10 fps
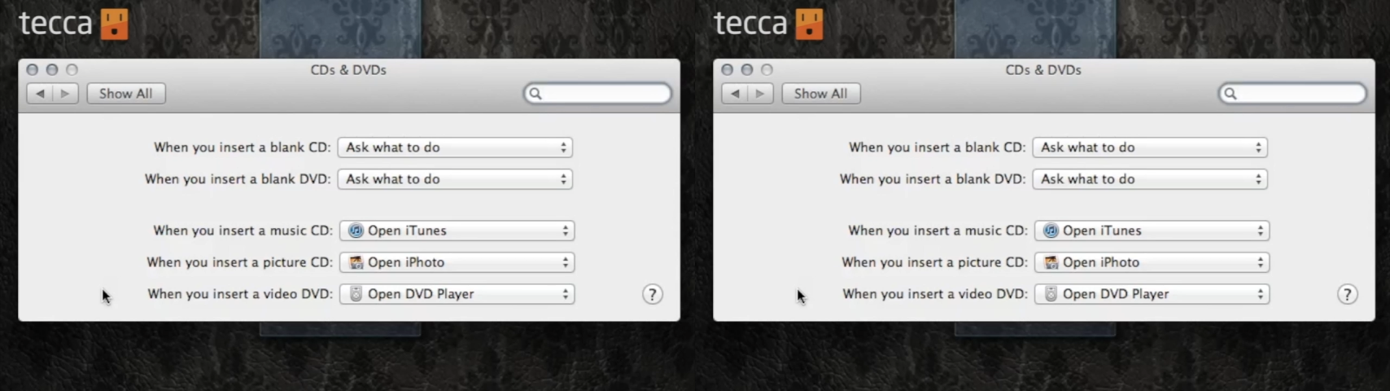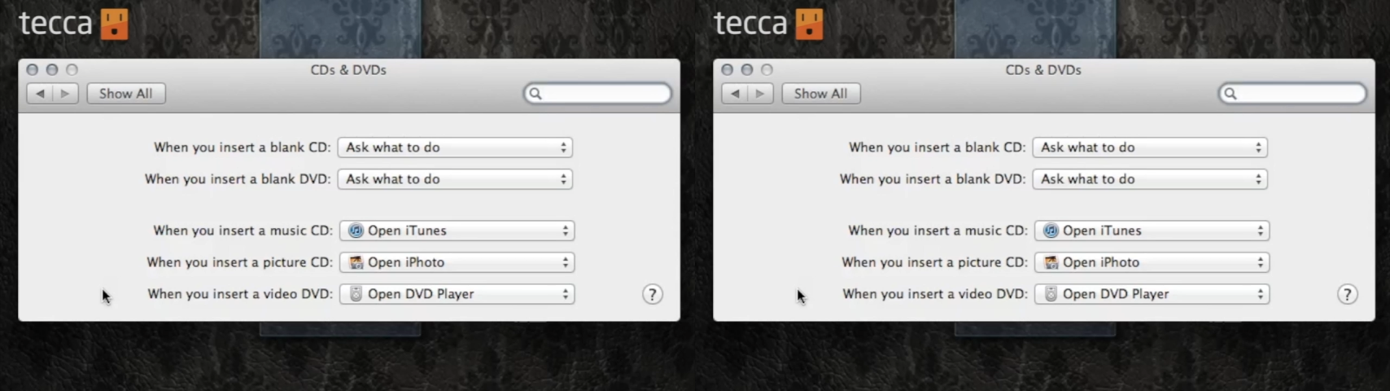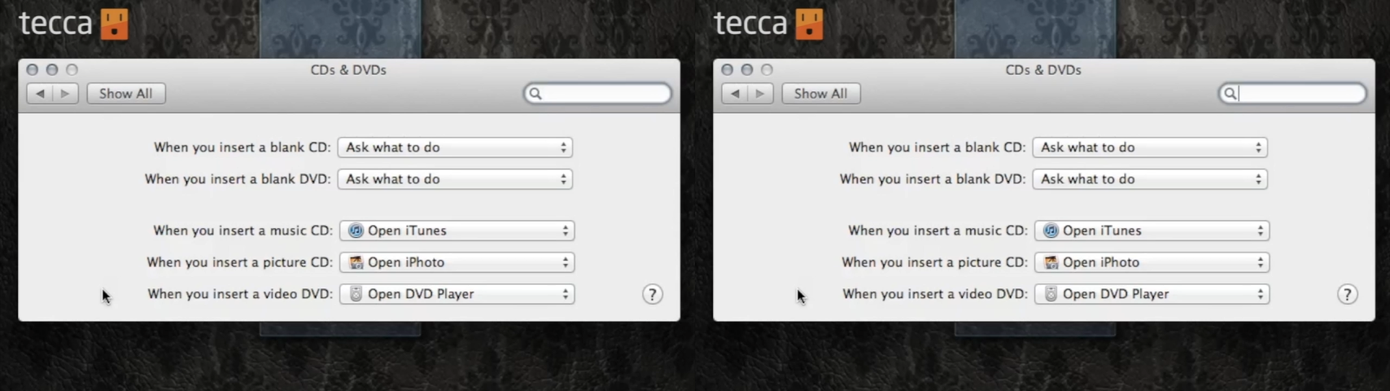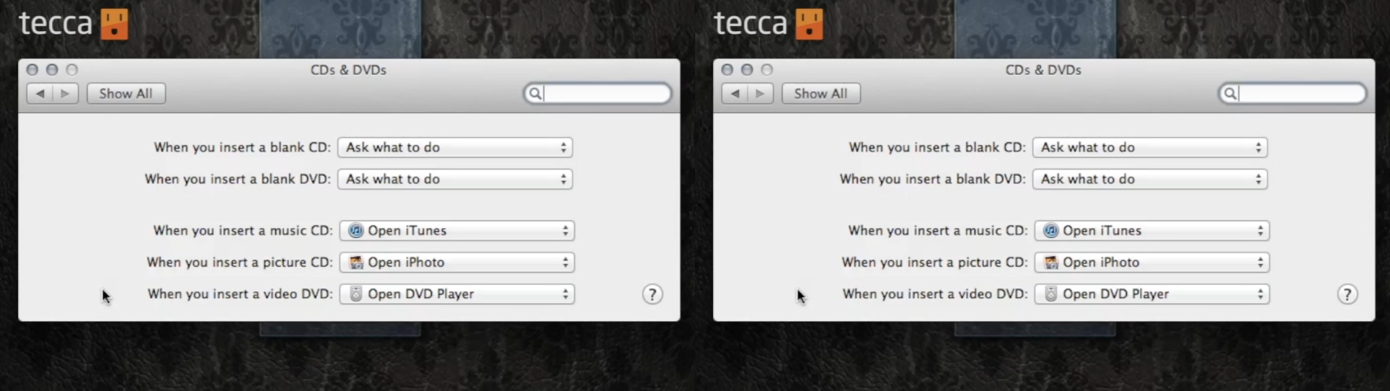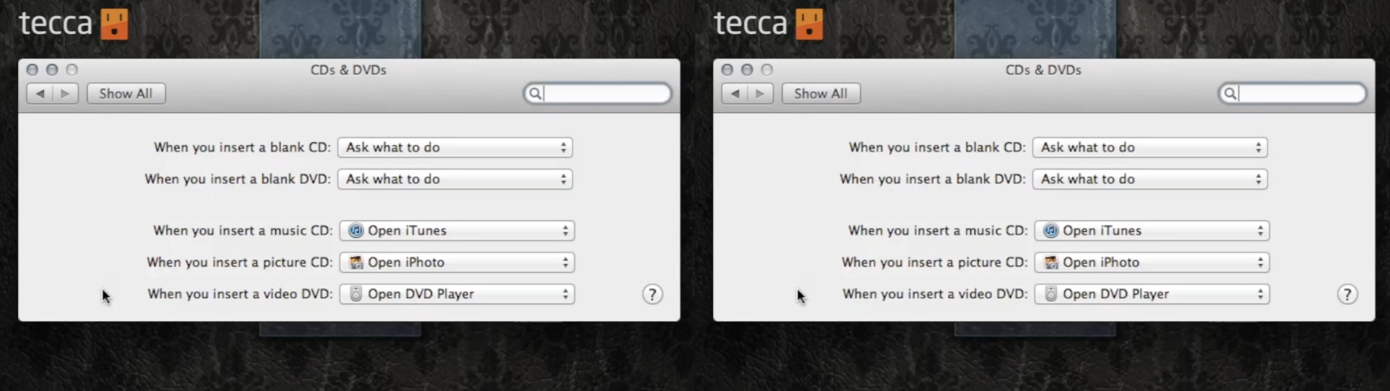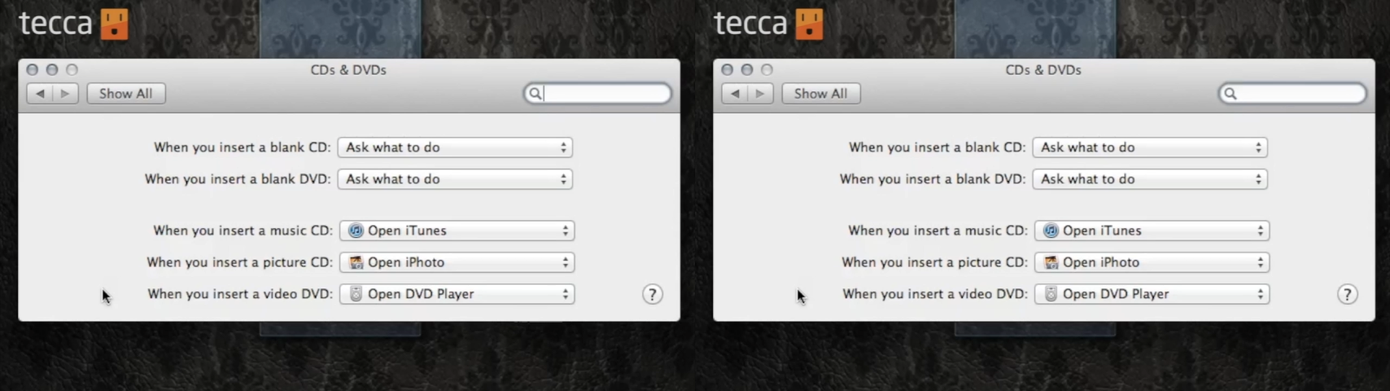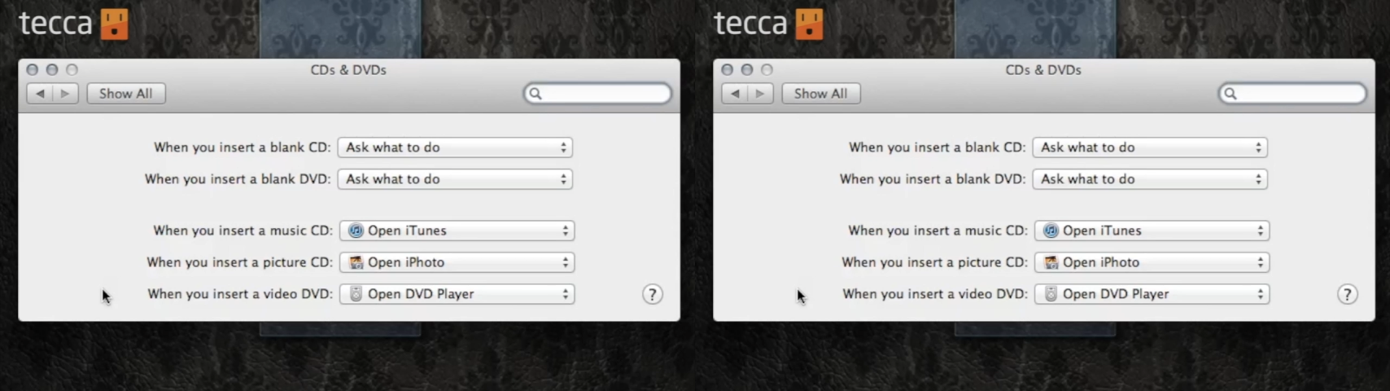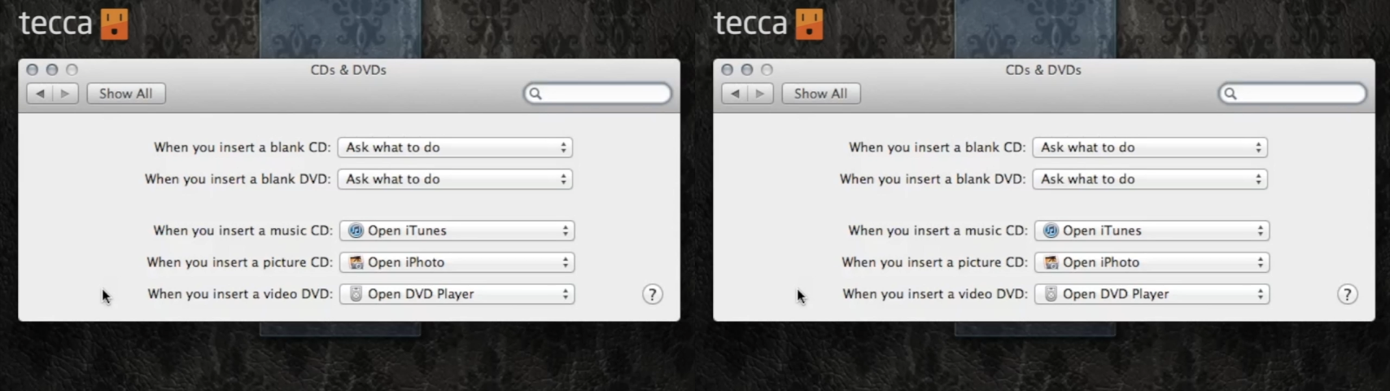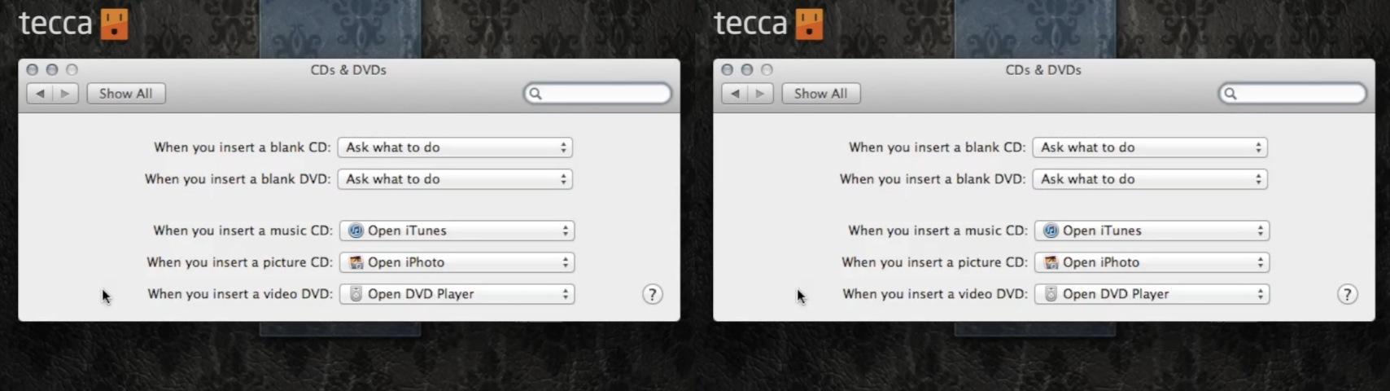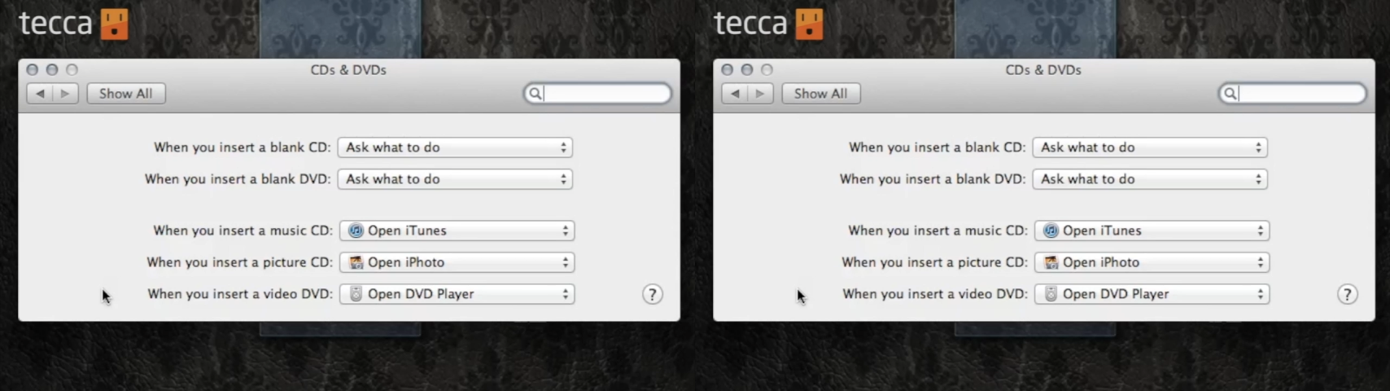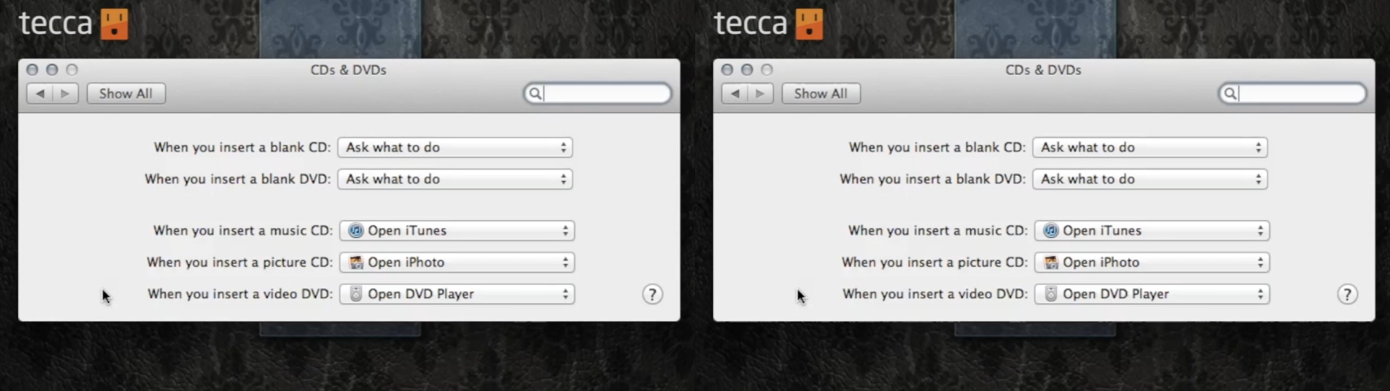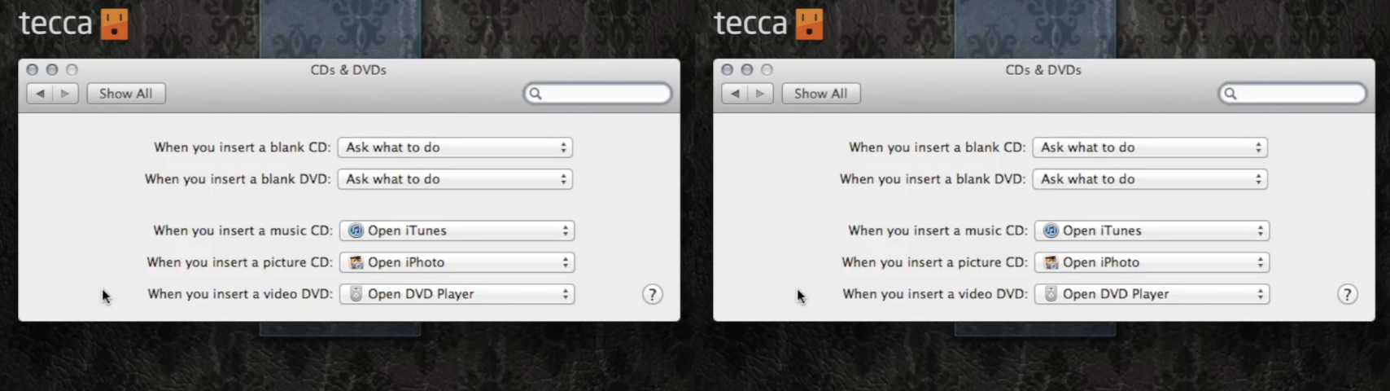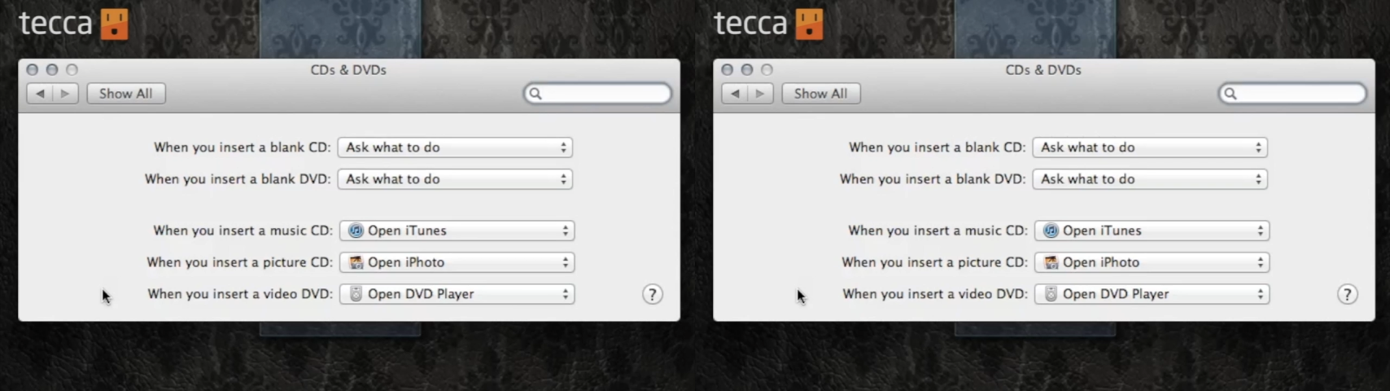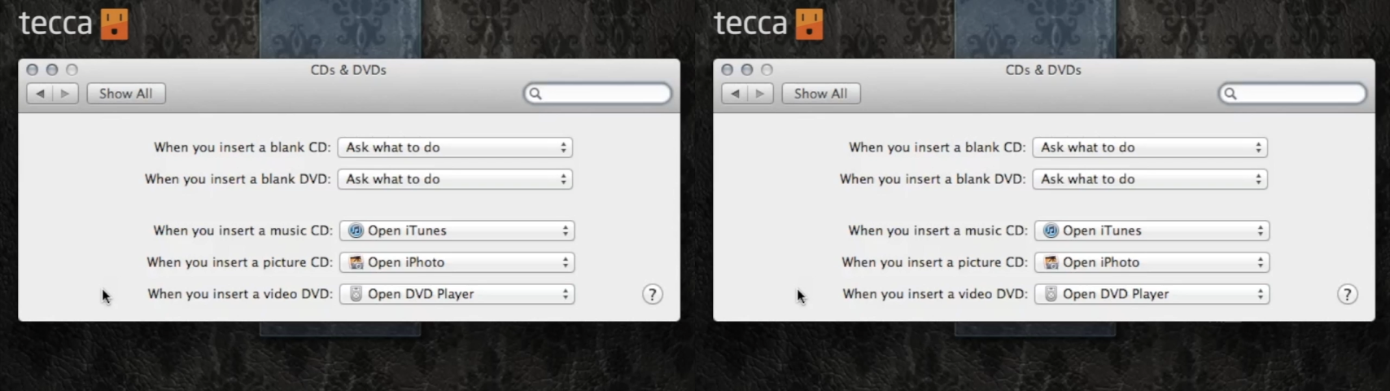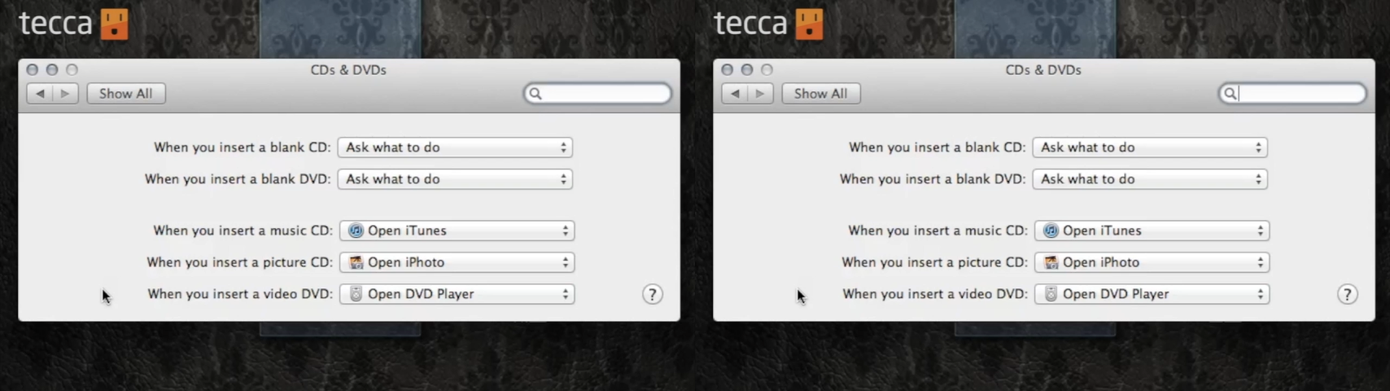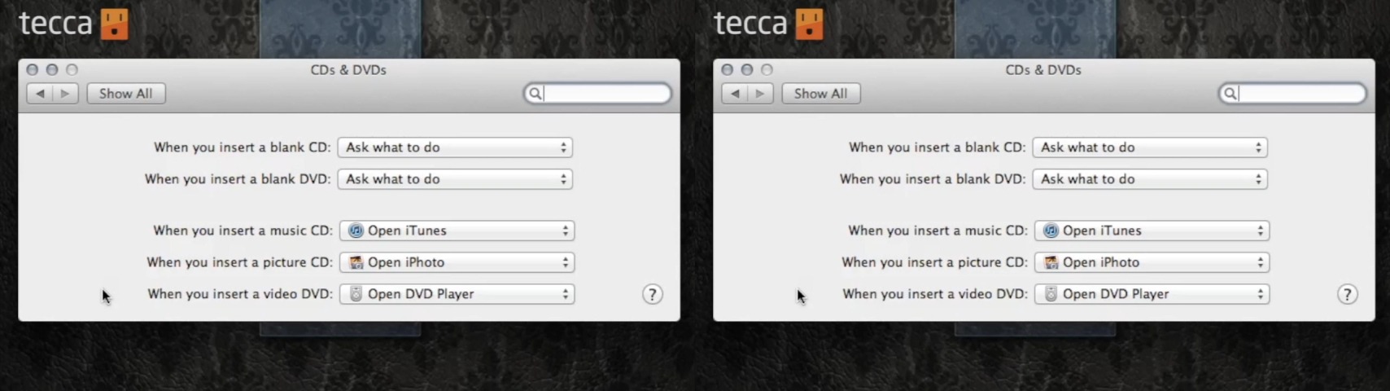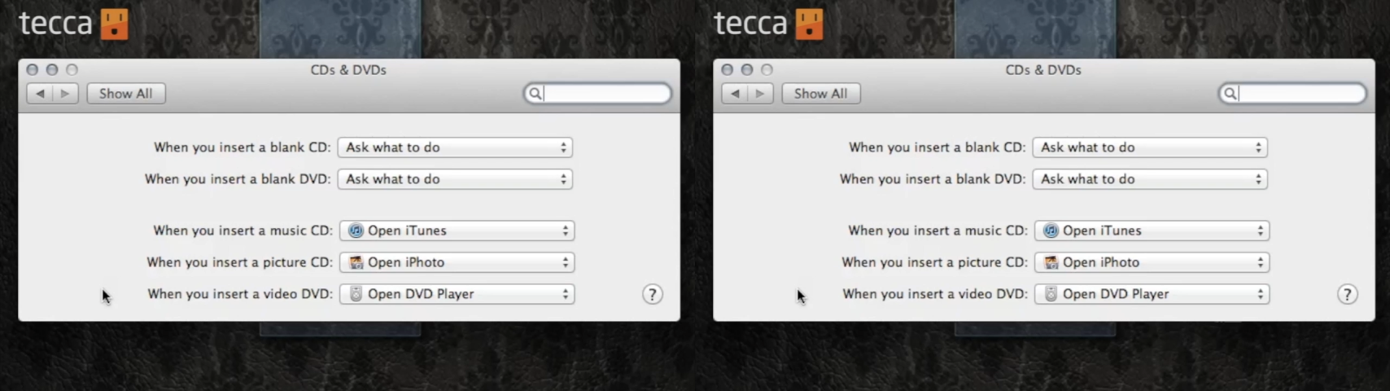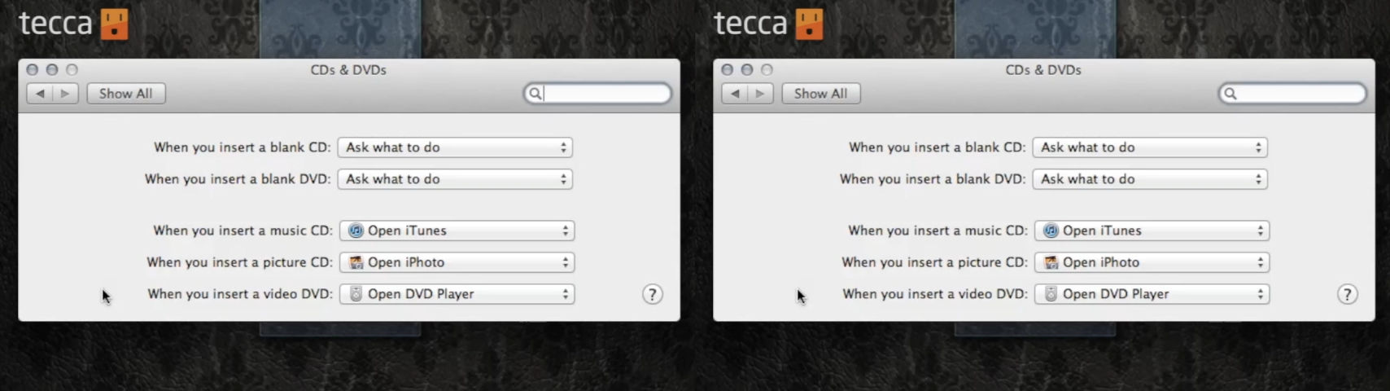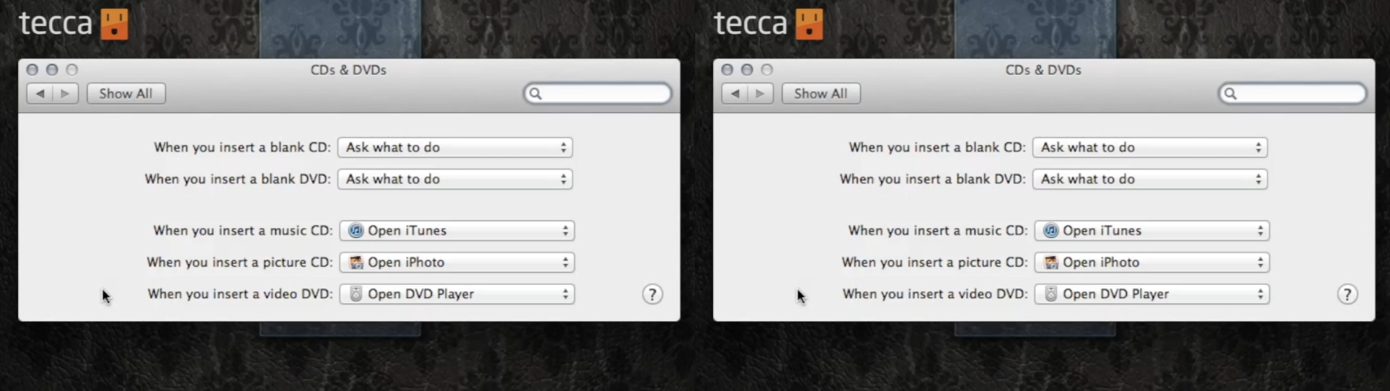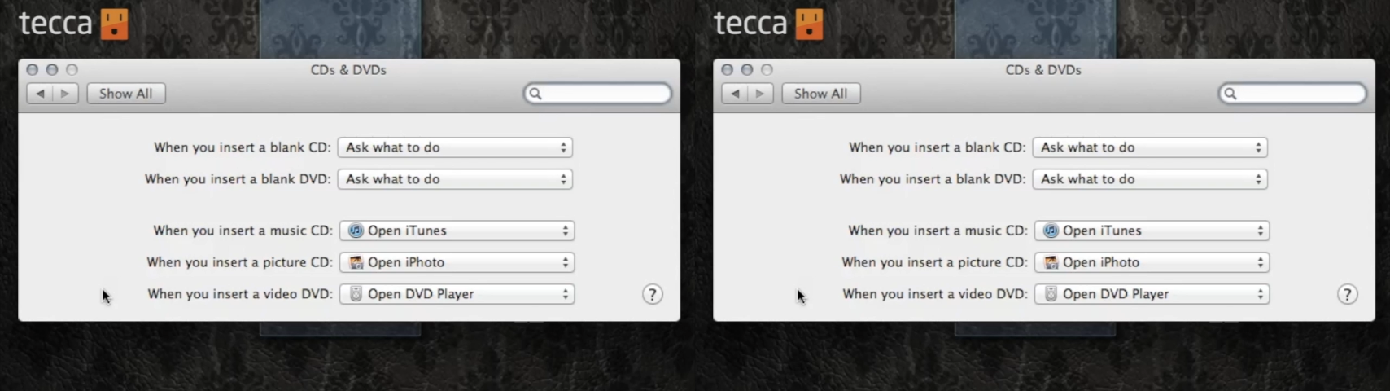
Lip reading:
(no speaker visible)